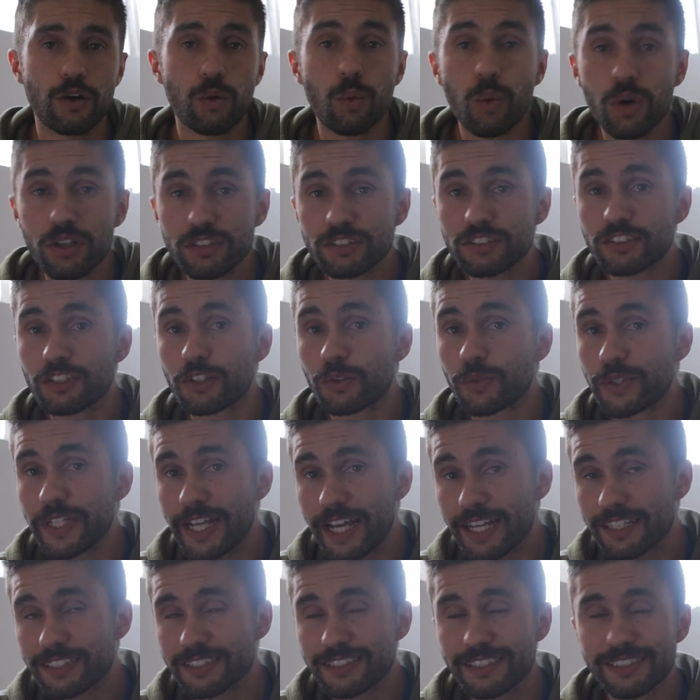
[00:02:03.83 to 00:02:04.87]
Was the
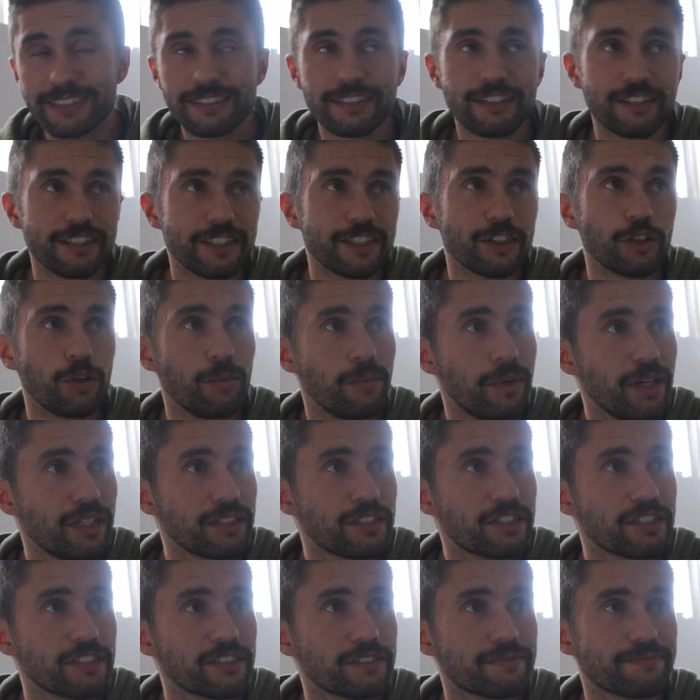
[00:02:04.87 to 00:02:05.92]
reaction a little
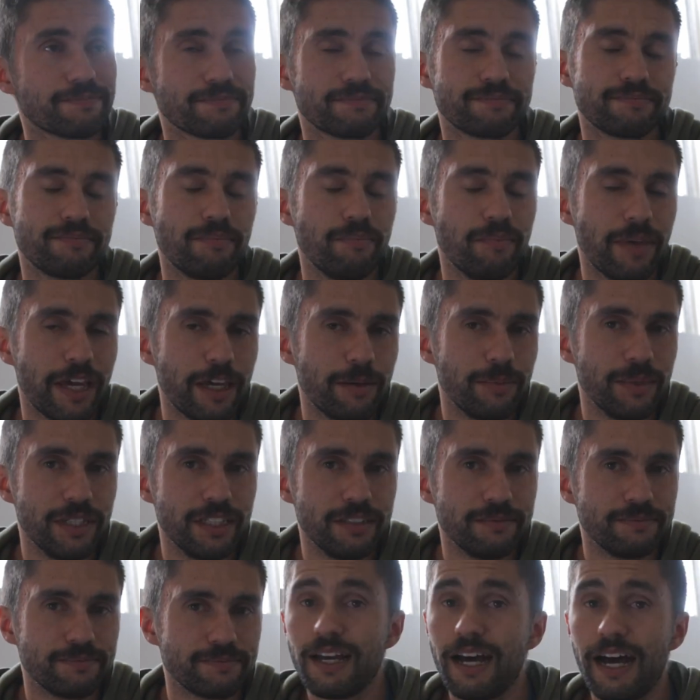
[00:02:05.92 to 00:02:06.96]
much?
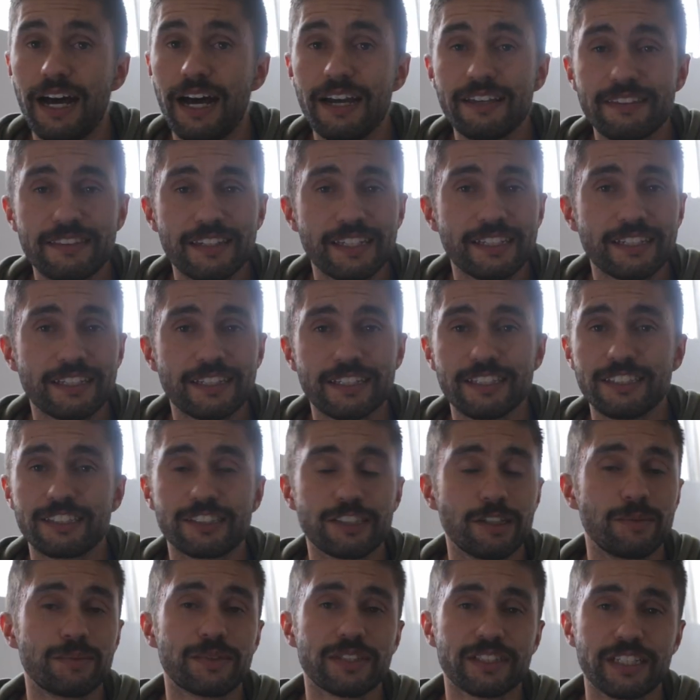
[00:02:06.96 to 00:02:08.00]
Maybe. I think it's
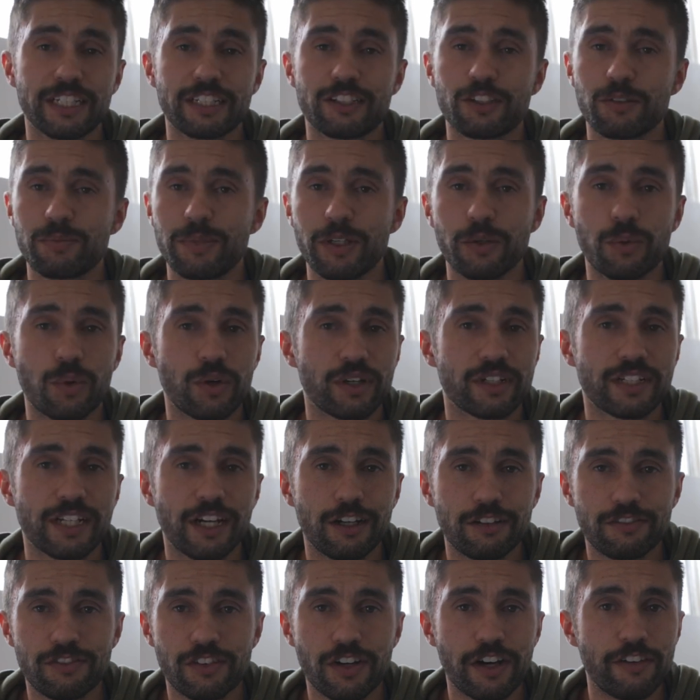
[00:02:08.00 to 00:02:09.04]
something that could be worked
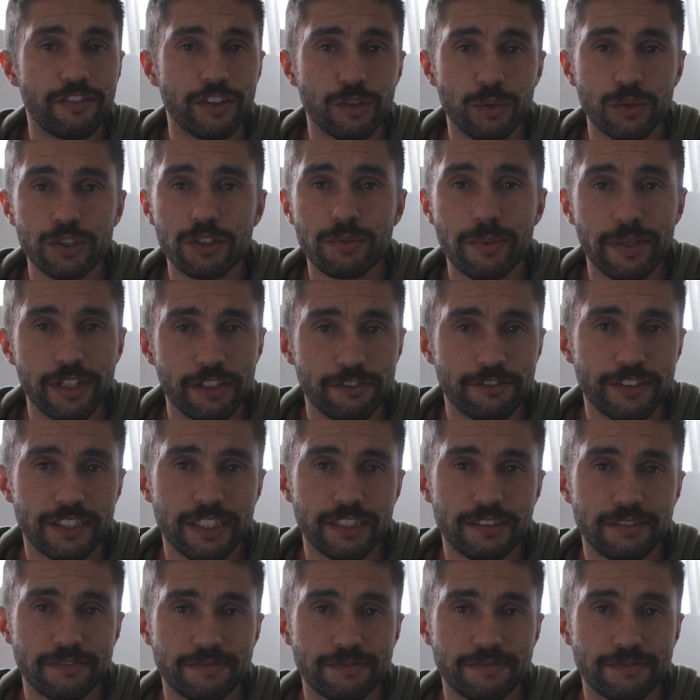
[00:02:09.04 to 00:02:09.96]
out for everyone's benefit.